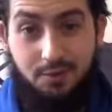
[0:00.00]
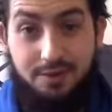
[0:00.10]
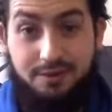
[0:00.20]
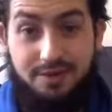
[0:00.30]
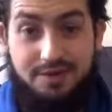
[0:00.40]
one
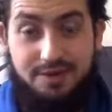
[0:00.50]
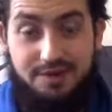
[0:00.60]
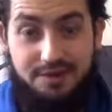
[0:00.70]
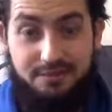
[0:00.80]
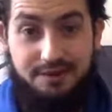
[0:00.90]
of the first
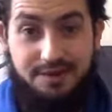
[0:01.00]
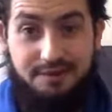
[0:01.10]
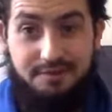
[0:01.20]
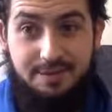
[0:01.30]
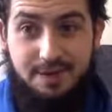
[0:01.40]
things that
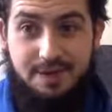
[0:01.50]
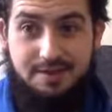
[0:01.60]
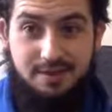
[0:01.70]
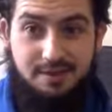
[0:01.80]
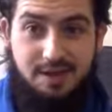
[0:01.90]
really
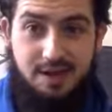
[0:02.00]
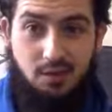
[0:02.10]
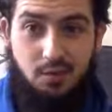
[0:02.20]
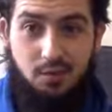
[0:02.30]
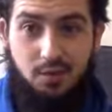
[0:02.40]
hits us is
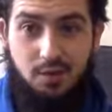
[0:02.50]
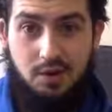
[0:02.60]
how